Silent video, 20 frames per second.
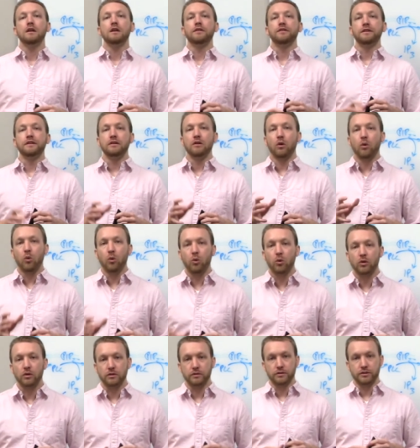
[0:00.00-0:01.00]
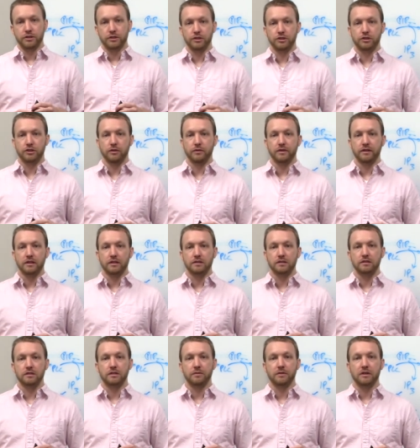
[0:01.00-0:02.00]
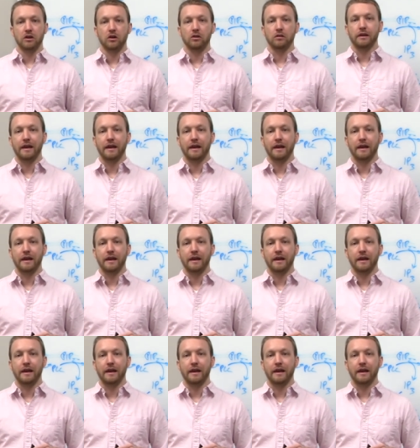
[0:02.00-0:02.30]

The orange is showing us something called